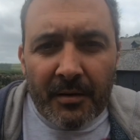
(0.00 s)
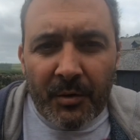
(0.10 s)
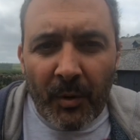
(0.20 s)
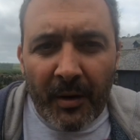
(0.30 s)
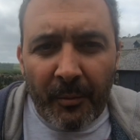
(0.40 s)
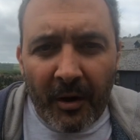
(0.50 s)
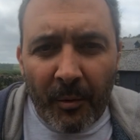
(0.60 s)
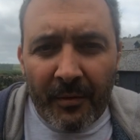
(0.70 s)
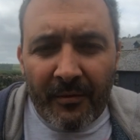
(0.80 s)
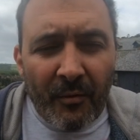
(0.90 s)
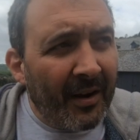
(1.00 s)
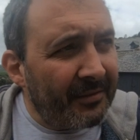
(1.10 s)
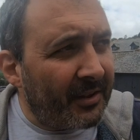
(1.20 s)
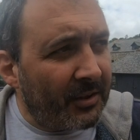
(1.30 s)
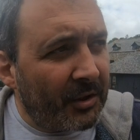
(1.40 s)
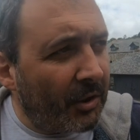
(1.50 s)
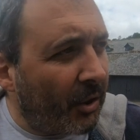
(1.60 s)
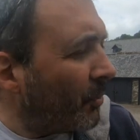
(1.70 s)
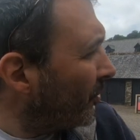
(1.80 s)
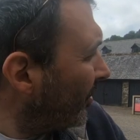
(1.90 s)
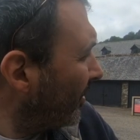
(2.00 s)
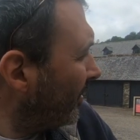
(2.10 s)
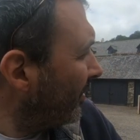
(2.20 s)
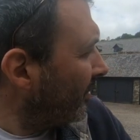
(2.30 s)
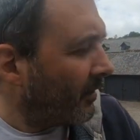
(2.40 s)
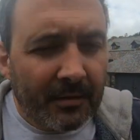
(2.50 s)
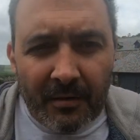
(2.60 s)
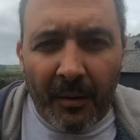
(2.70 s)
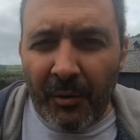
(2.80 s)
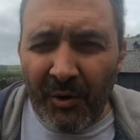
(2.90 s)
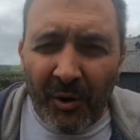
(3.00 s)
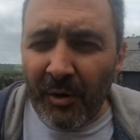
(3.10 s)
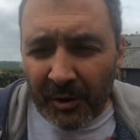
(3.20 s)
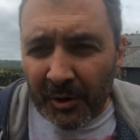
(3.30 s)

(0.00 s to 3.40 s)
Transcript: So here we are, we've arrived at Coat, I'm going to call